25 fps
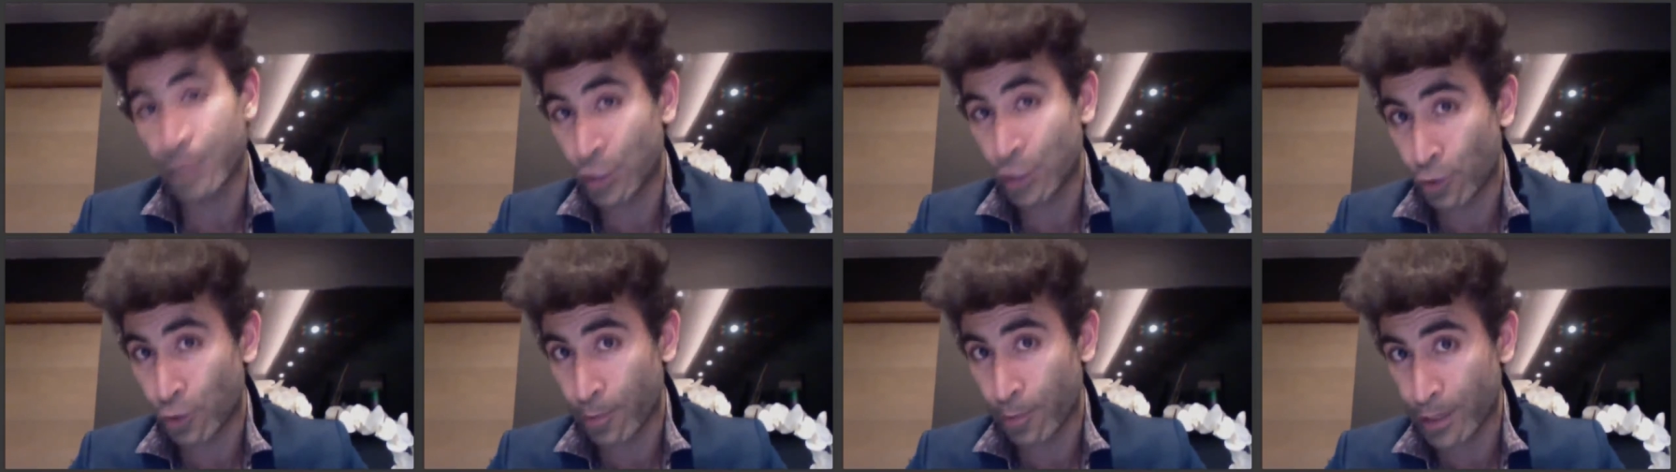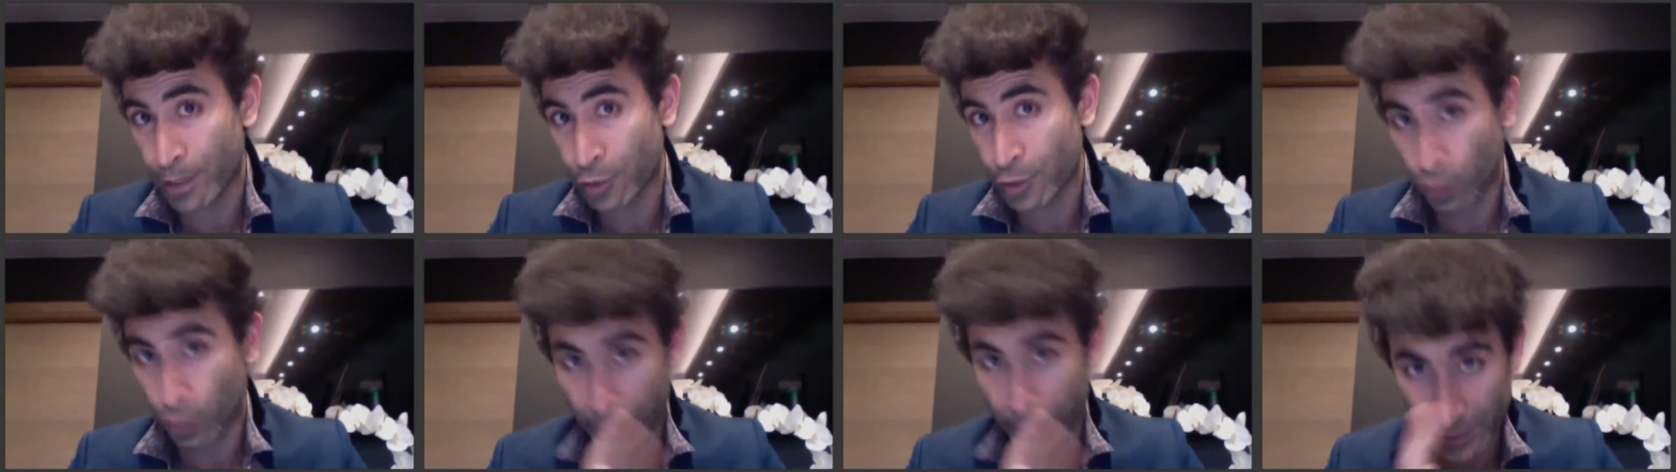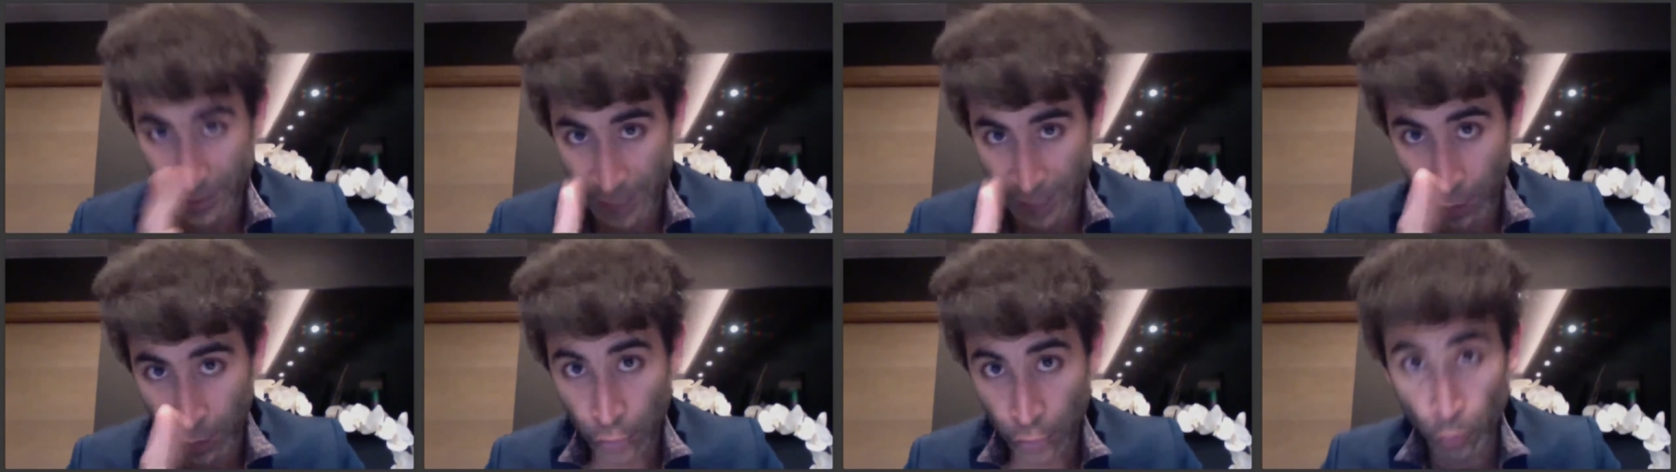be your mentor
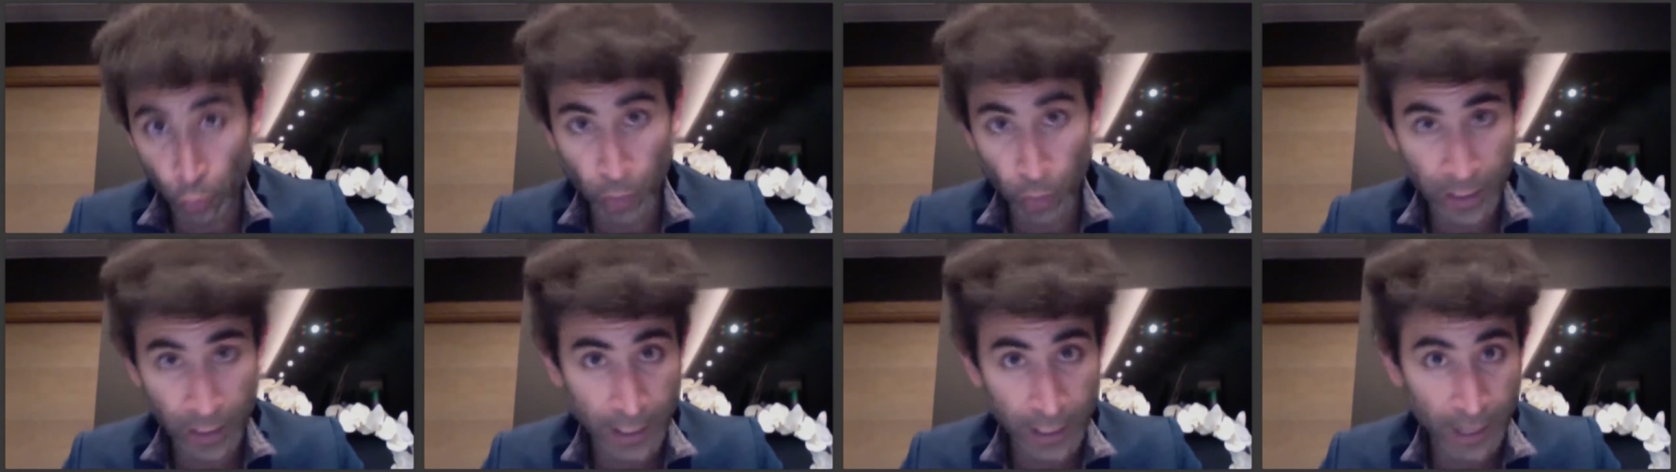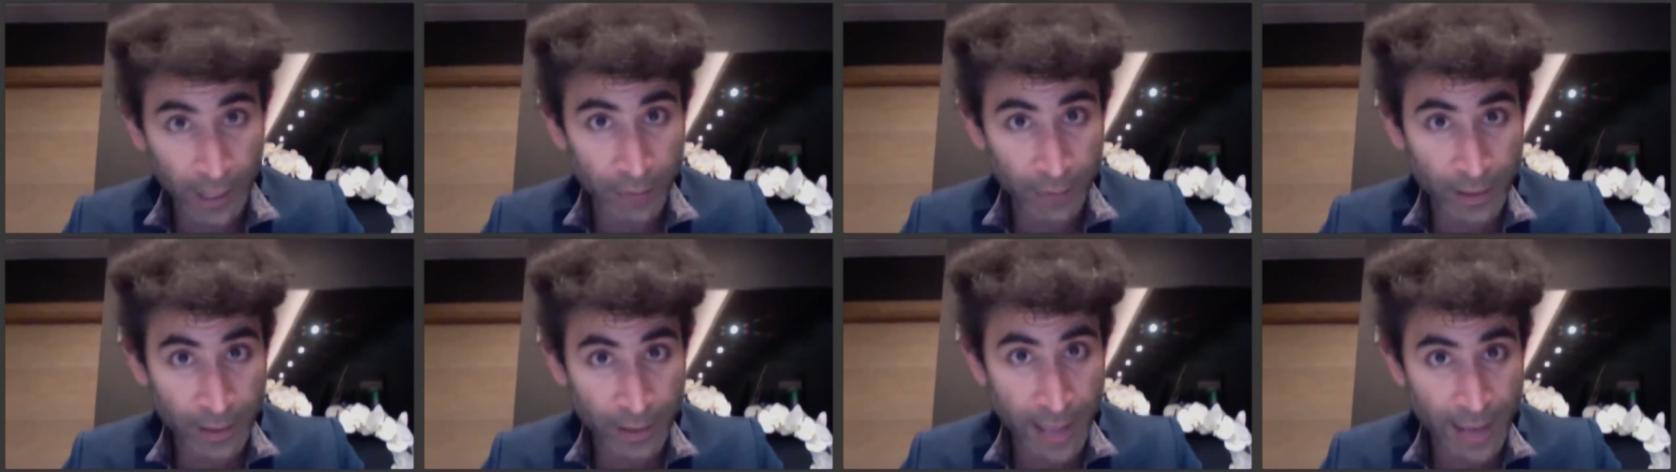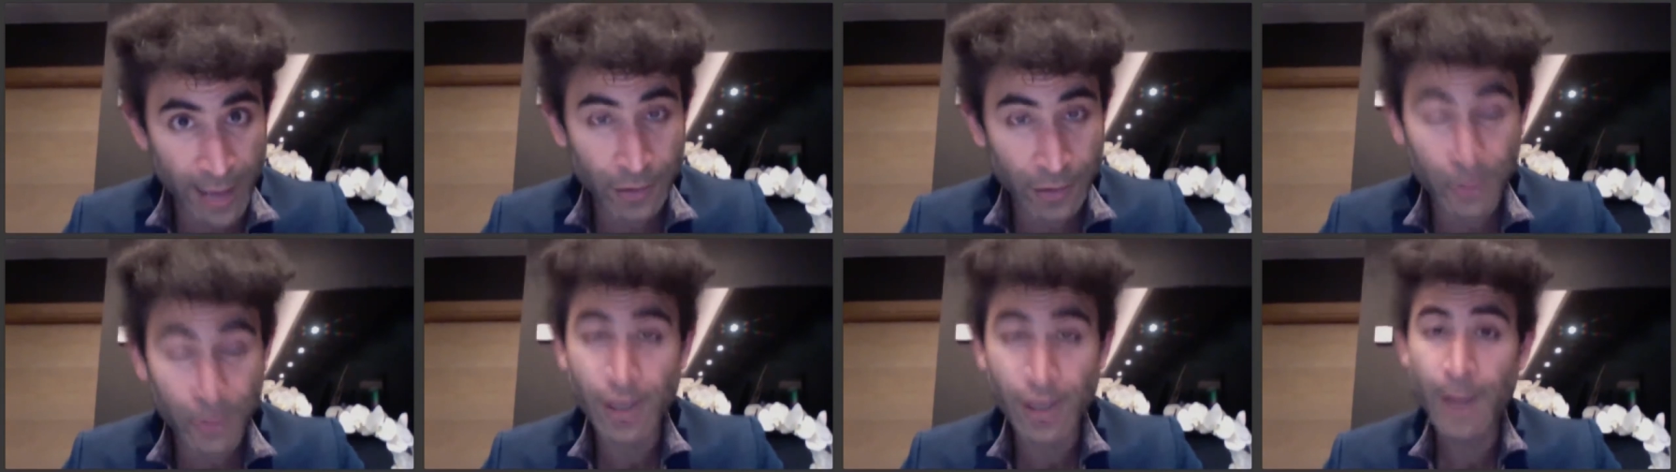because I do want to cover
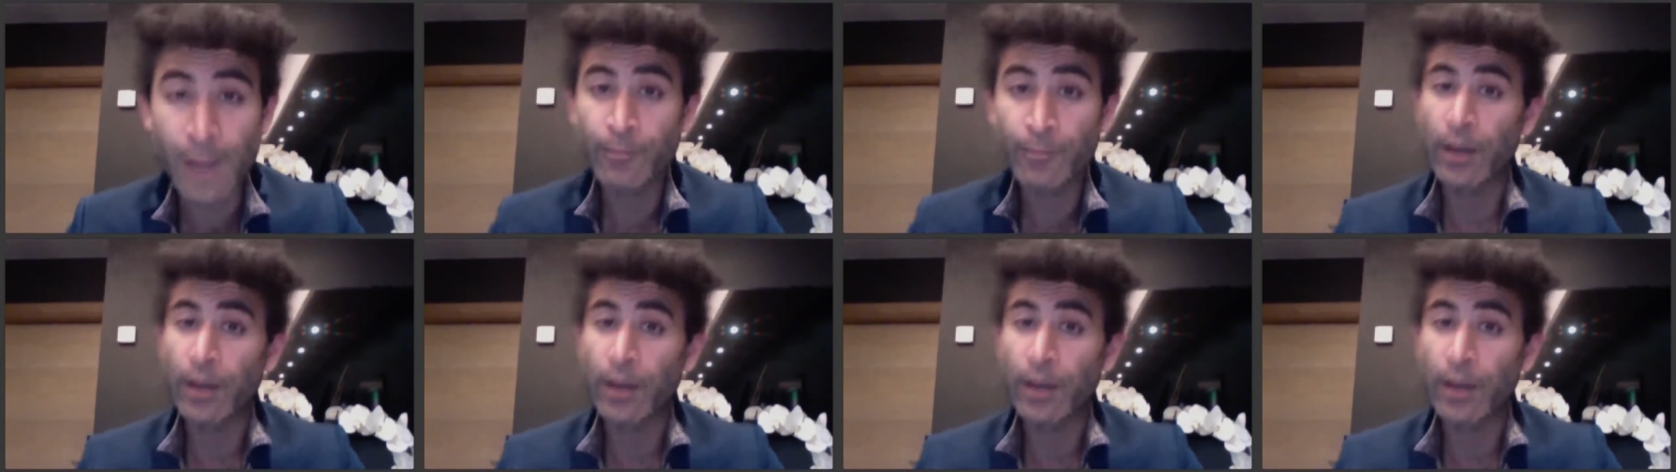that.